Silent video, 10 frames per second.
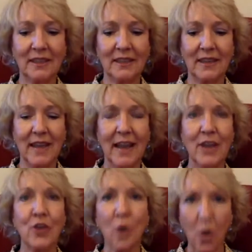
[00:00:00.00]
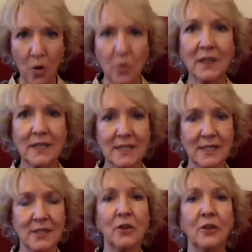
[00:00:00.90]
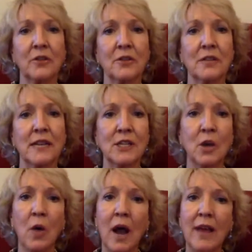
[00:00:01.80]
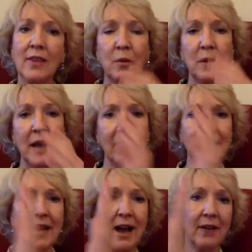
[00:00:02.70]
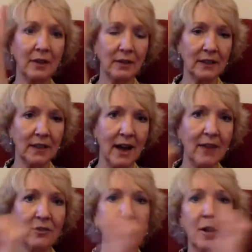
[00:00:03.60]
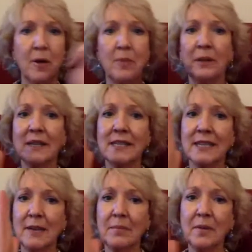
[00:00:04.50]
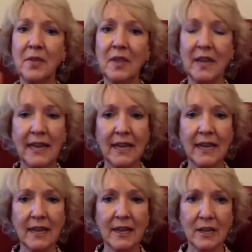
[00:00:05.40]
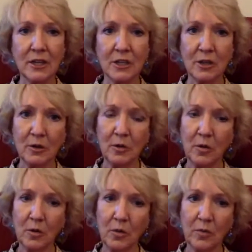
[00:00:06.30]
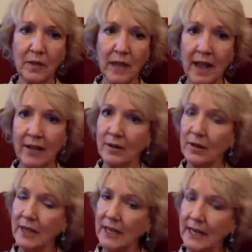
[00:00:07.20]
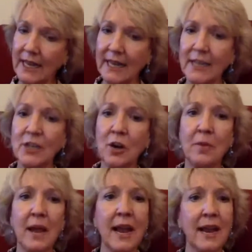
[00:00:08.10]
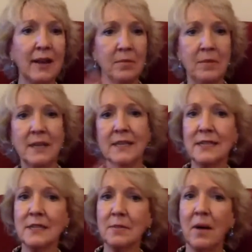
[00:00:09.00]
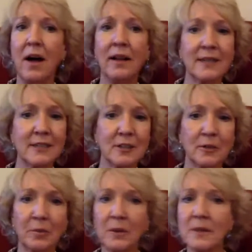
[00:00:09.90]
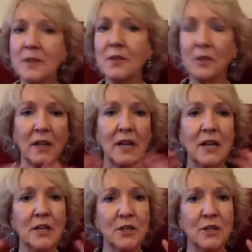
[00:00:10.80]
and your own concerns. And so I think we have to have love plus empathy to, in any domain, business, politics, or personal, to